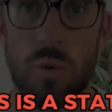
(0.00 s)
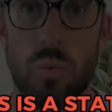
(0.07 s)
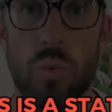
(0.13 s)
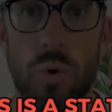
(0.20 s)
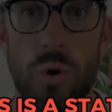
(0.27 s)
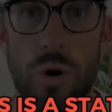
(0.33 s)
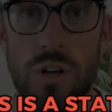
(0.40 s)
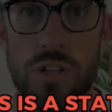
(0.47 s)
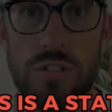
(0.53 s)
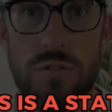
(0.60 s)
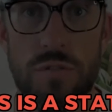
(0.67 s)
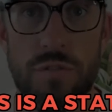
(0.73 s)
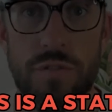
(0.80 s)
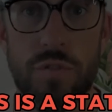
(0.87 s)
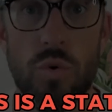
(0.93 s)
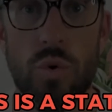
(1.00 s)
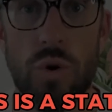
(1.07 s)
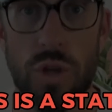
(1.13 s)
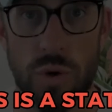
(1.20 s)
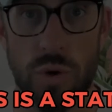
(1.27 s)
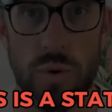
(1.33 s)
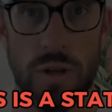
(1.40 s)
that works
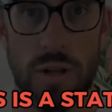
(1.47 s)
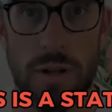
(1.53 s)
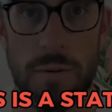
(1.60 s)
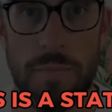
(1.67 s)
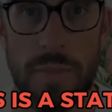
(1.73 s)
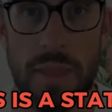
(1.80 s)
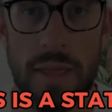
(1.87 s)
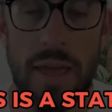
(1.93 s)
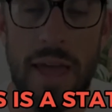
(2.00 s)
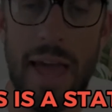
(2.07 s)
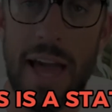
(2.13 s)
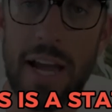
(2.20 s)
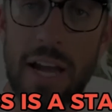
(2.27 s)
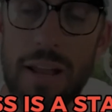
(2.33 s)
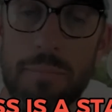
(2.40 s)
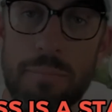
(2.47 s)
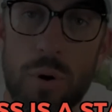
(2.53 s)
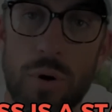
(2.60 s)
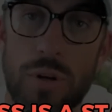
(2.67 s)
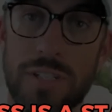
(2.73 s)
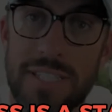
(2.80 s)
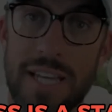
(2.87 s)
for you? How can I
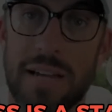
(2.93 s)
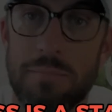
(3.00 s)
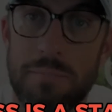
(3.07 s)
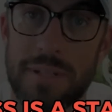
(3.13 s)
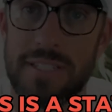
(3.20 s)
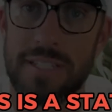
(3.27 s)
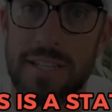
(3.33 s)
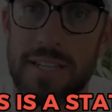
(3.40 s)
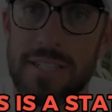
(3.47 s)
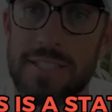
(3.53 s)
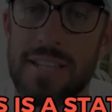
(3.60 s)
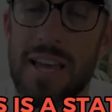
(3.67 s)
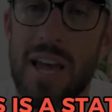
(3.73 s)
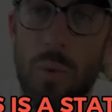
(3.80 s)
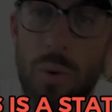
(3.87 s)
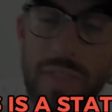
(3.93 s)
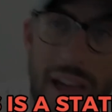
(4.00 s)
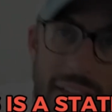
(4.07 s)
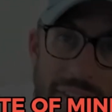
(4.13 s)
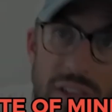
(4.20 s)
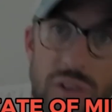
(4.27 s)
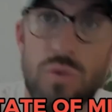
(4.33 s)
put down busyness
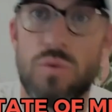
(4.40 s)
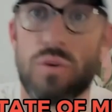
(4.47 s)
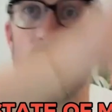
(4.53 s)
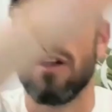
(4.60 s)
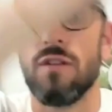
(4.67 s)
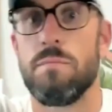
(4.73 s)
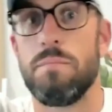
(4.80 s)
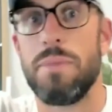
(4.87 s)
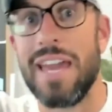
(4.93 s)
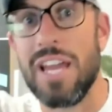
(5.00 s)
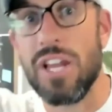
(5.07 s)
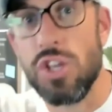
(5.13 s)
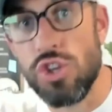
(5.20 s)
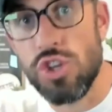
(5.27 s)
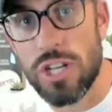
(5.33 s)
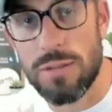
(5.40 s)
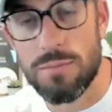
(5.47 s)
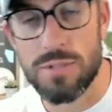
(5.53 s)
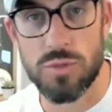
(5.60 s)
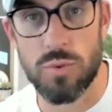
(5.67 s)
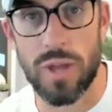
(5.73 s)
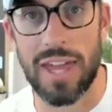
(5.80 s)
without the kind of
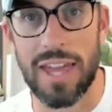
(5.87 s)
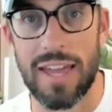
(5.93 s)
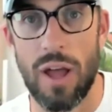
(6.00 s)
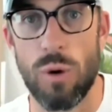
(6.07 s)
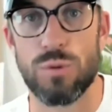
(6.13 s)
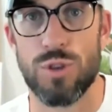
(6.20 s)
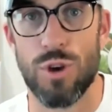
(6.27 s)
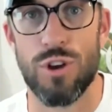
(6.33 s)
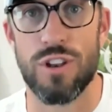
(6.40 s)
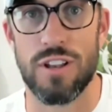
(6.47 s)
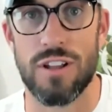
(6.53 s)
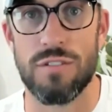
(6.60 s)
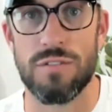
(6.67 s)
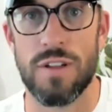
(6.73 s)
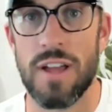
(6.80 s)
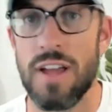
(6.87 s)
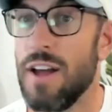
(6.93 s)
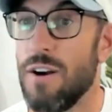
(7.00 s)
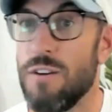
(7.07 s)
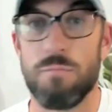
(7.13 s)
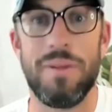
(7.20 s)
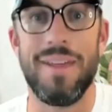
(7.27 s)
pendulum swinging alternative
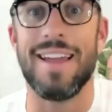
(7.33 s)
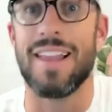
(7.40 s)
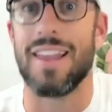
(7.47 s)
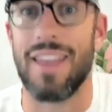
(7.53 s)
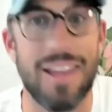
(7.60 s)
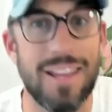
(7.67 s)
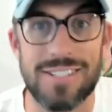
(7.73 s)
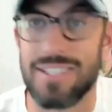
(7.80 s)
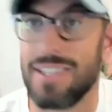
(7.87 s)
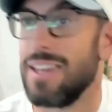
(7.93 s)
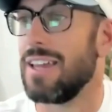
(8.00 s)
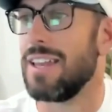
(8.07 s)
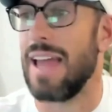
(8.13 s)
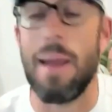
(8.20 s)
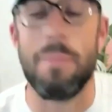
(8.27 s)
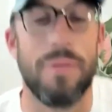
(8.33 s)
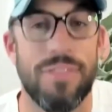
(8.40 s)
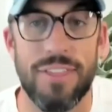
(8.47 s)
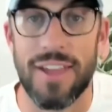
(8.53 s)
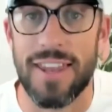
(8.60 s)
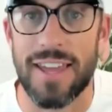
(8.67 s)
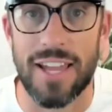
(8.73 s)
of being lazy and
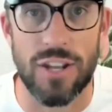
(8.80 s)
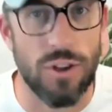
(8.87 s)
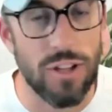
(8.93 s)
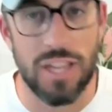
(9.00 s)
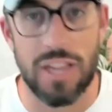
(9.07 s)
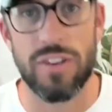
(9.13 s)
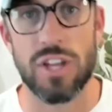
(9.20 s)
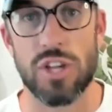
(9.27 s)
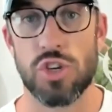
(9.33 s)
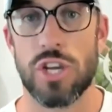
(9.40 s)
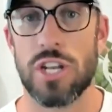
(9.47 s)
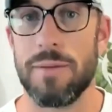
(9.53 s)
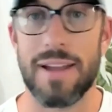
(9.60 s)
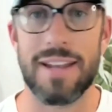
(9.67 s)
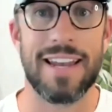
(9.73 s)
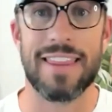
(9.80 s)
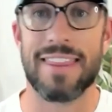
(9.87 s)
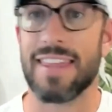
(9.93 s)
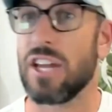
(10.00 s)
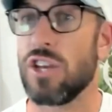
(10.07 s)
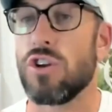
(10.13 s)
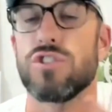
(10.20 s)
apathetic and not giving a shit about
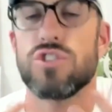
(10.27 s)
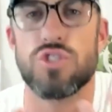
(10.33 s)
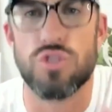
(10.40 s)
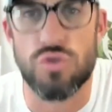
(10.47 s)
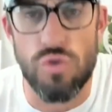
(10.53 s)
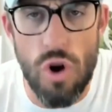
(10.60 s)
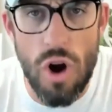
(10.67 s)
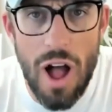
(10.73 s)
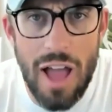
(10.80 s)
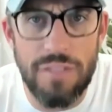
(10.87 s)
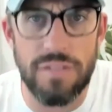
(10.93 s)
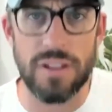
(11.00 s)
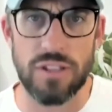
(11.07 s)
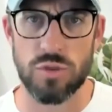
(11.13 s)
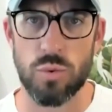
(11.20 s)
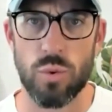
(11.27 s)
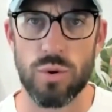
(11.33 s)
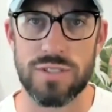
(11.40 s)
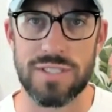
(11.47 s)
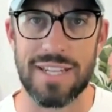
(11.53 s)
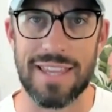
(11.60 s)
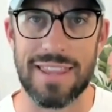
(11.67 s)
anything and not striving
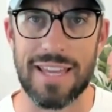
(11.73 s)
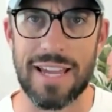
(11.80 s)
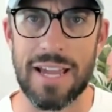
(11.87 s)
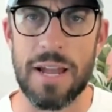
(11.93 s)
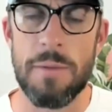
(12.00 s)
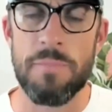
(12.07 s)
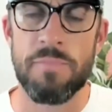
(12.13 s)
towards anything?